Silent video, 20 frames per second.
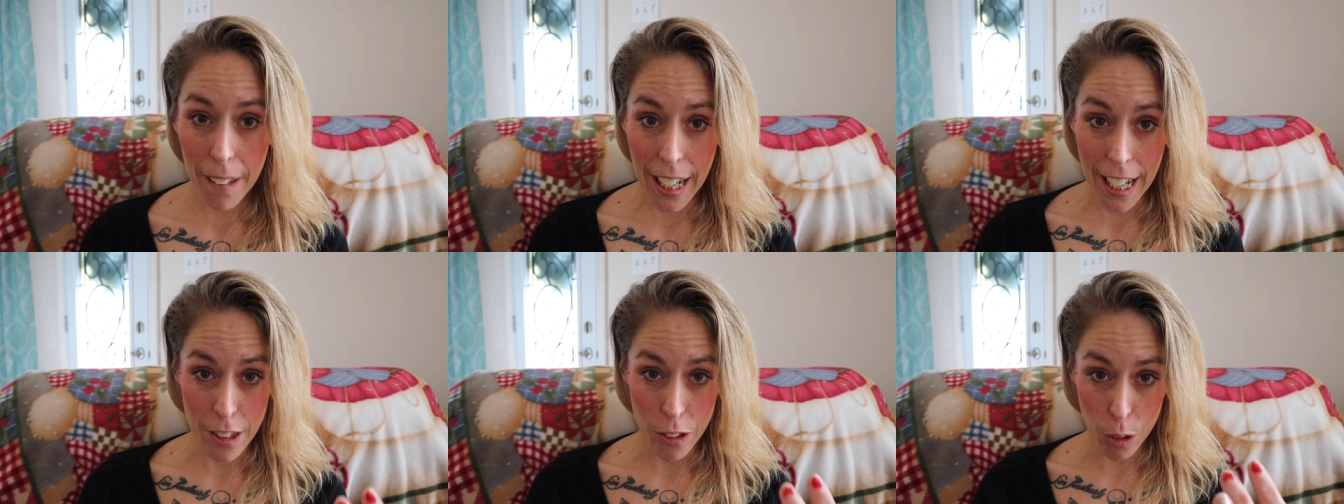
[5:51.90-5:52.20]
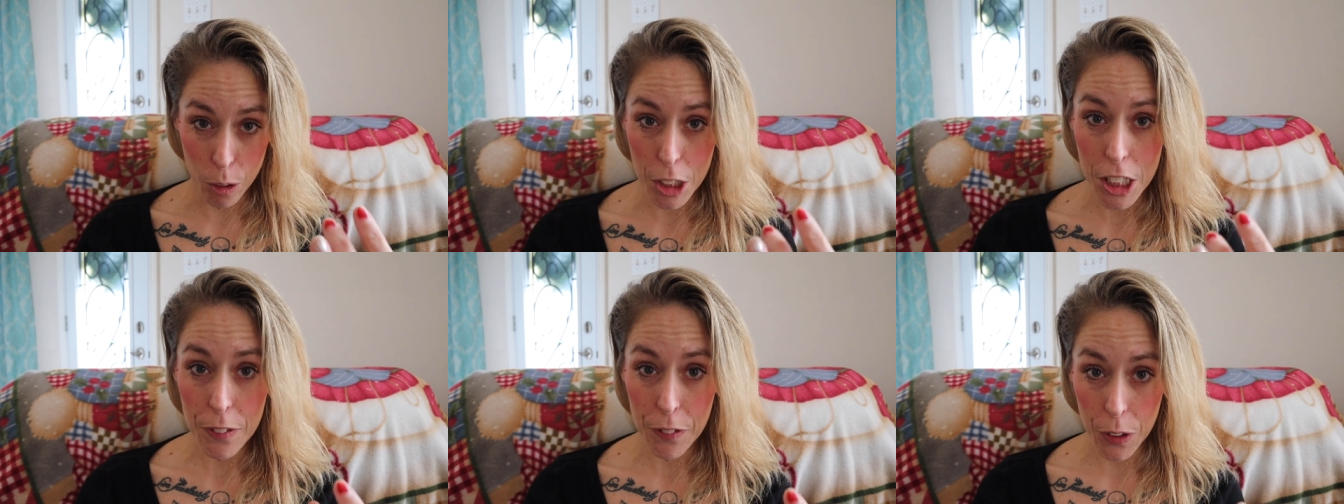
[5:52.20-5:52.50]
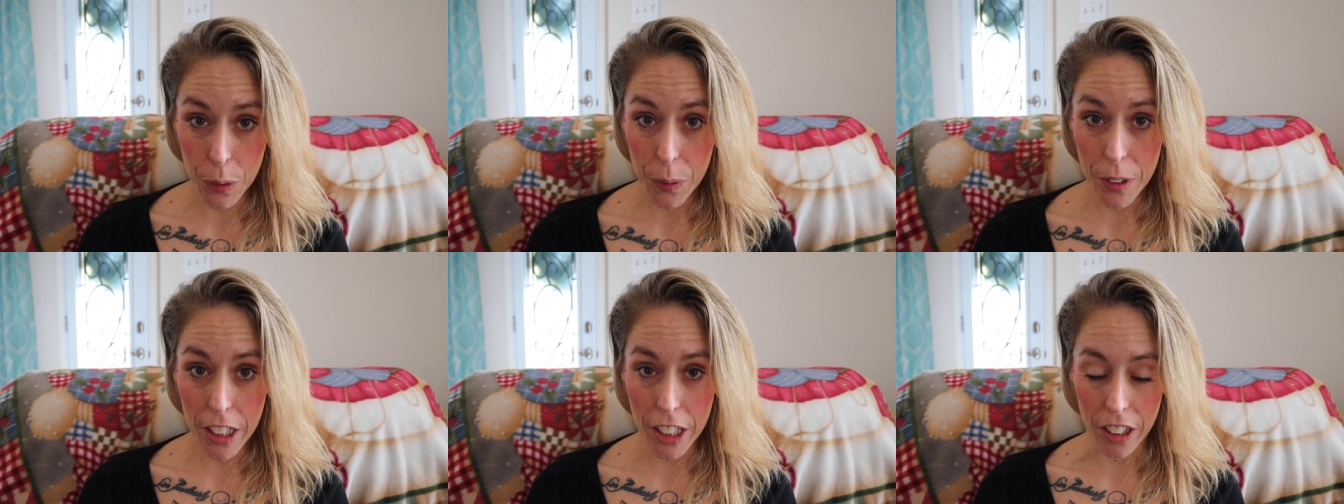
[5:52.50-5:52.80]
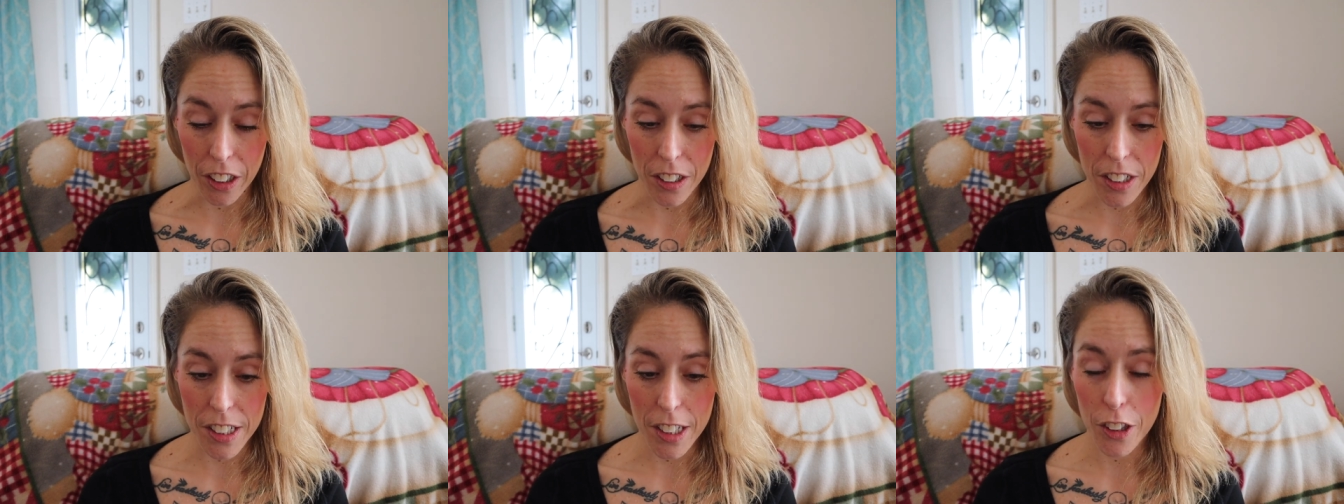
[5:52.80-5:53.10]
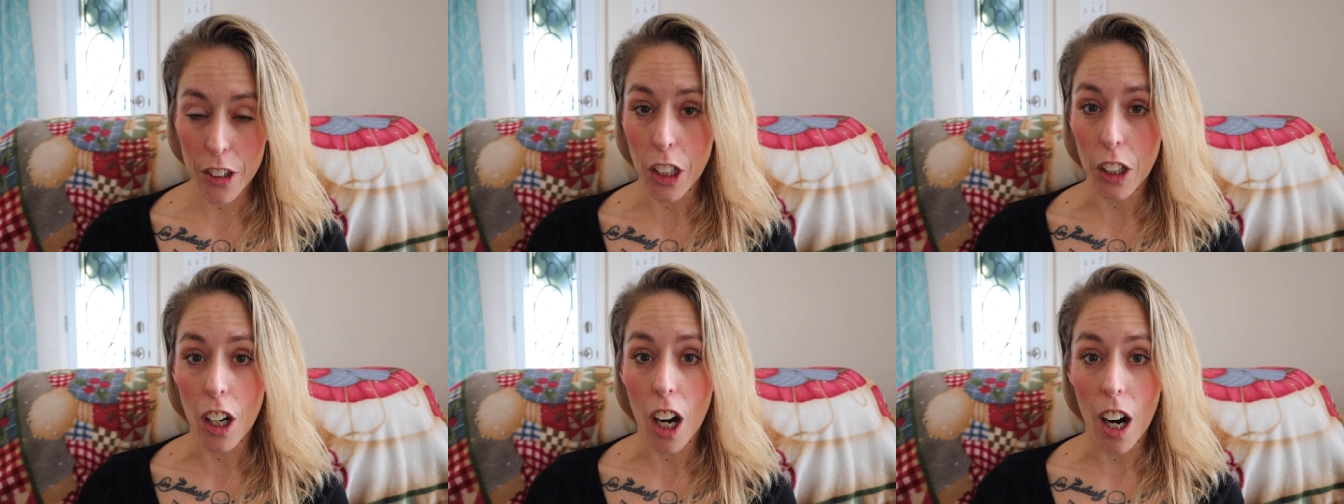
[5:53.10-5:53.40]
in those few years
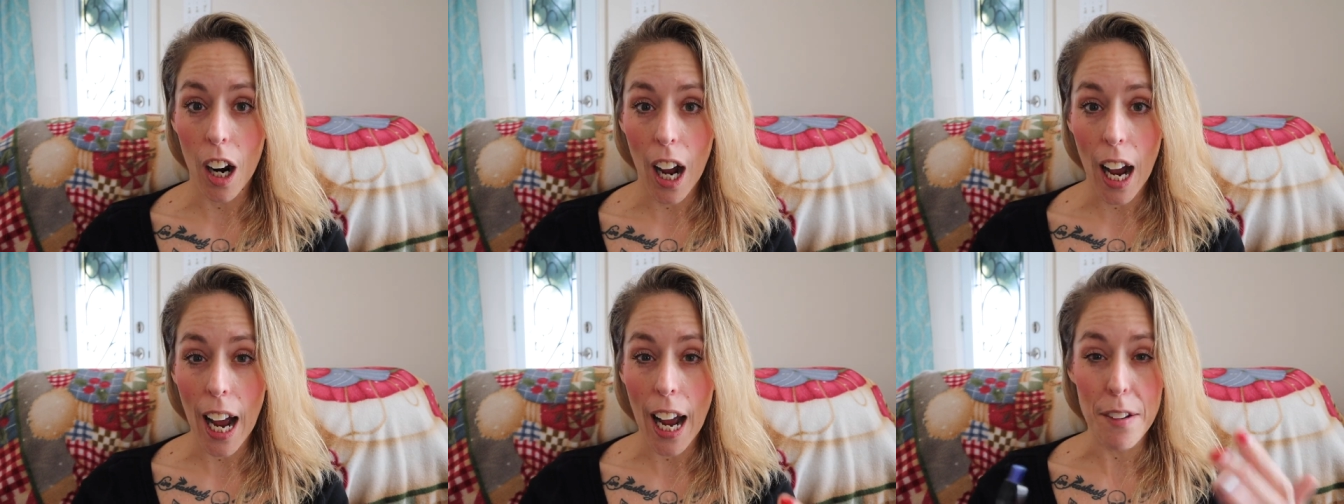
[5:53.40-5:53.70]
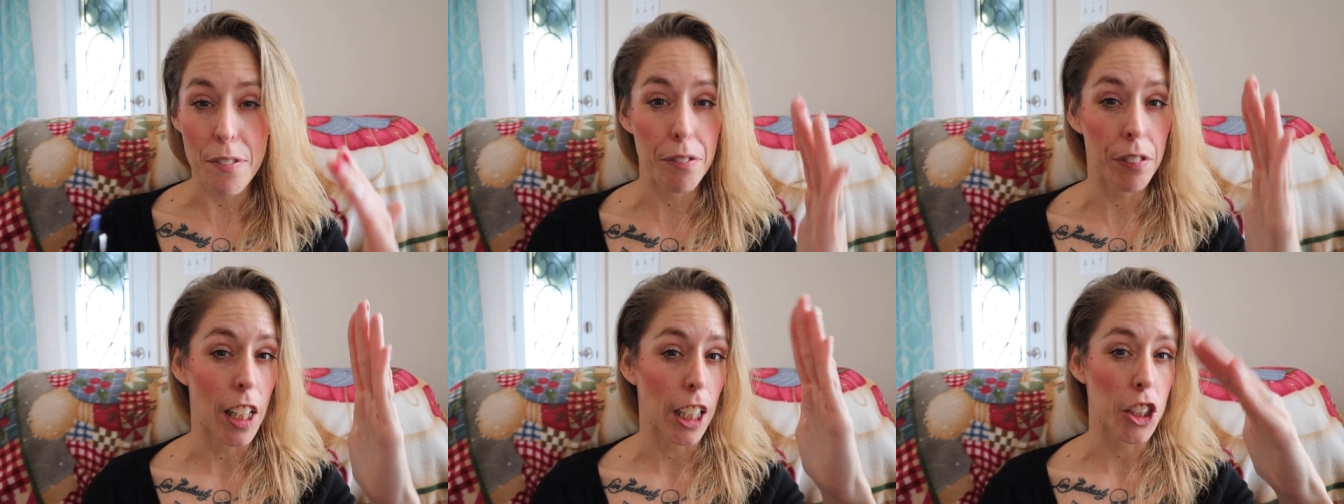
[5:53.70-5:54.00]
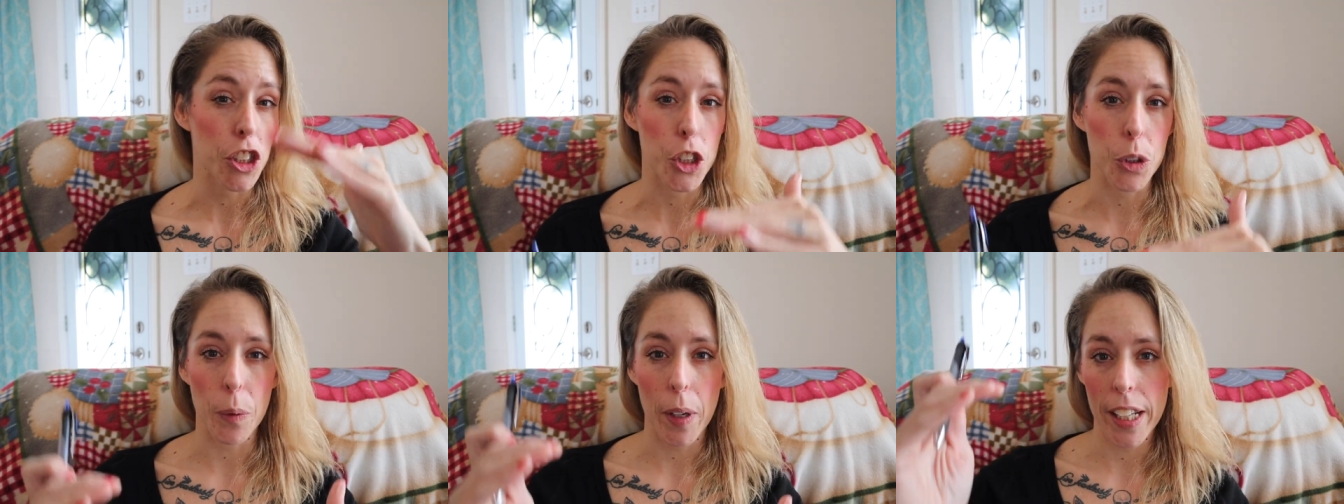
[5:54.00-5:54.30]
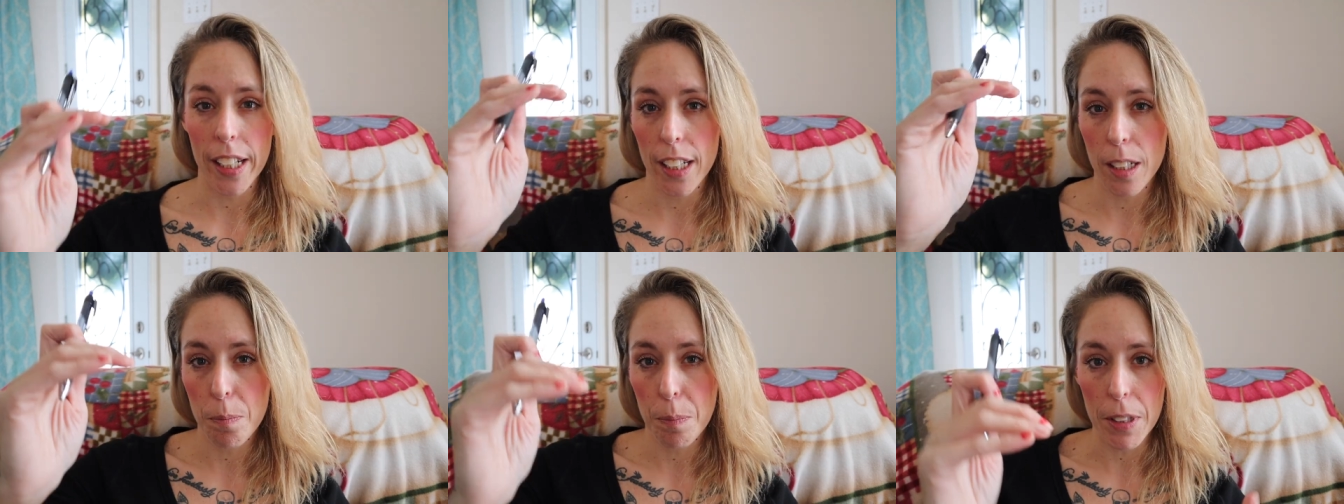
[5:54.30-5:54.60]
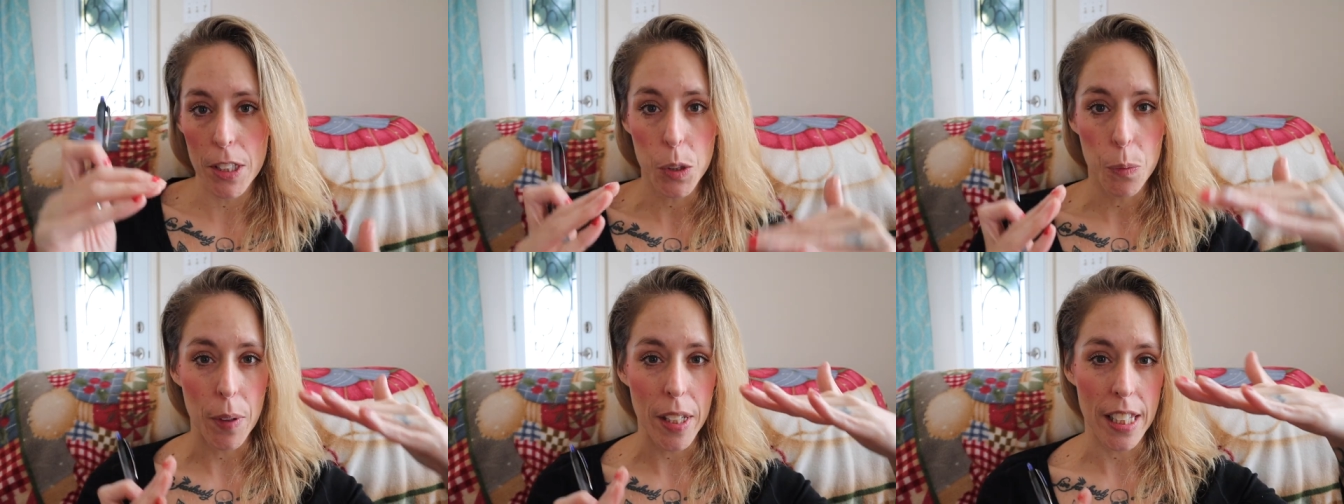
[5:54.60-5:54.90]
there, I fluctuated
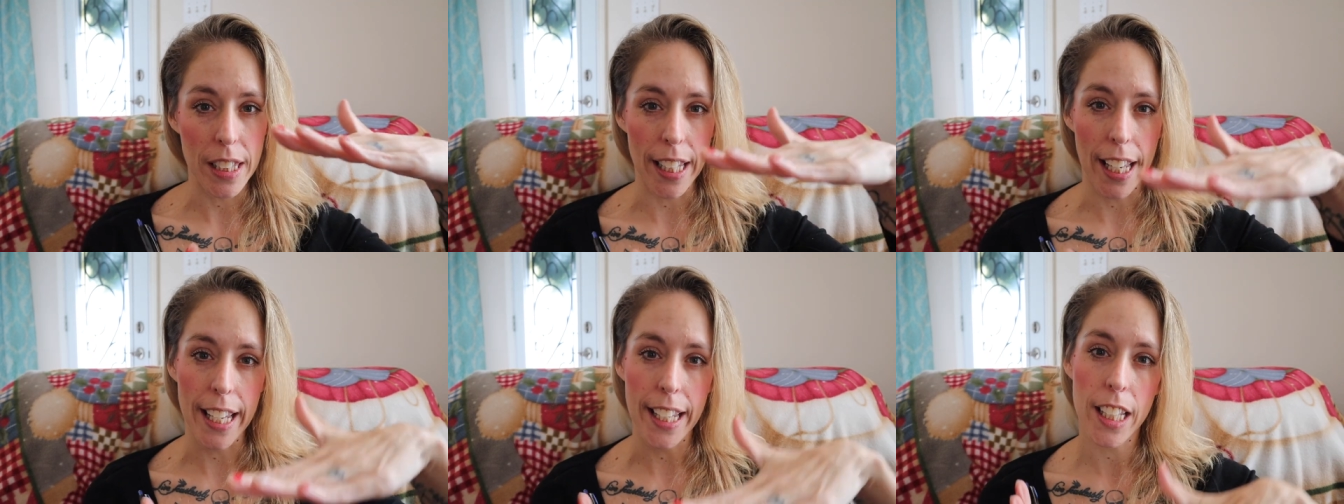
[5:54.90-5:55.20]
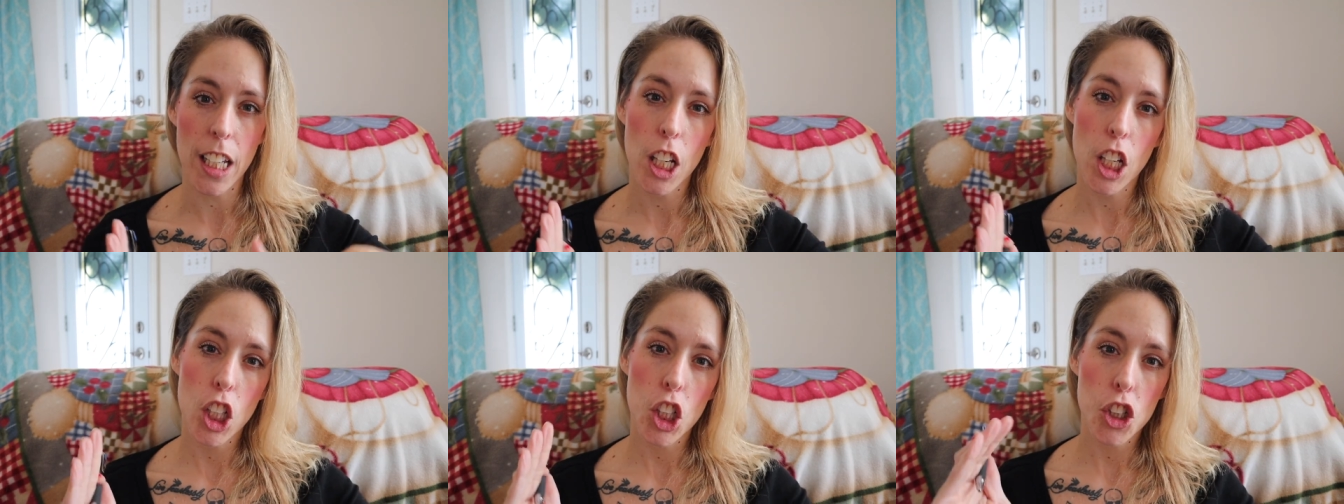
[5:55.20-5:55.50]
between like